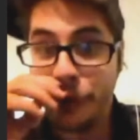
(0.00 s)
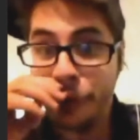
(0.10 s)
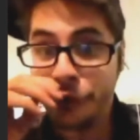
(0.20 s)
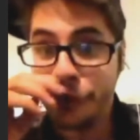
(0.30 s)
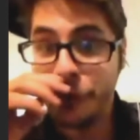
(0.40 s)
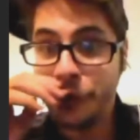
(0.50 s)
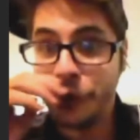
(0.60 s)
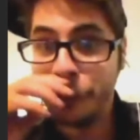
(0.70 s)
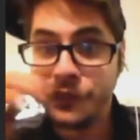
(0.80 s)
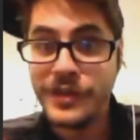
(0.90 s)

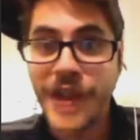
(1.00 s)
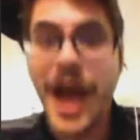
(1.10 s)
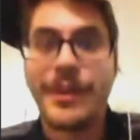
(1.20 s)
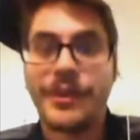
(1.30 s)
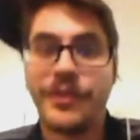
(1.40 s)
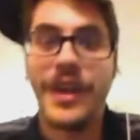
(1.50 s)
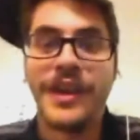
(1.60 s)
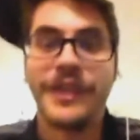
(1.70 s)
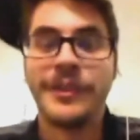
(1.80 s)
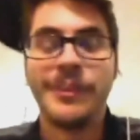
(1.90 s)
Snow's Thomas Vanek
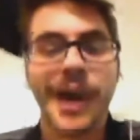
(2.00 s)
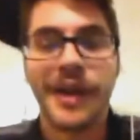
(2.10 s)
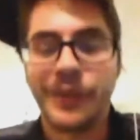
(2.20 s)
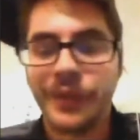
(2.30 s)
debacle.